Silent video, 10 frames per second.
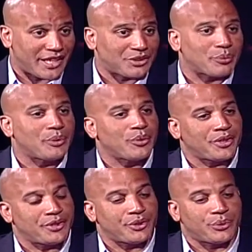That's what we
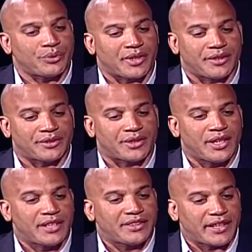want to do. There's
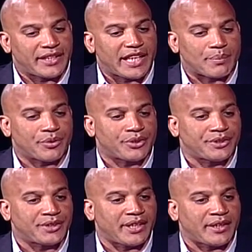10
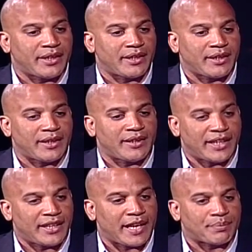neighborhoods in
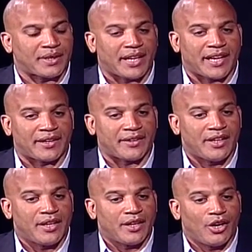Hampton, and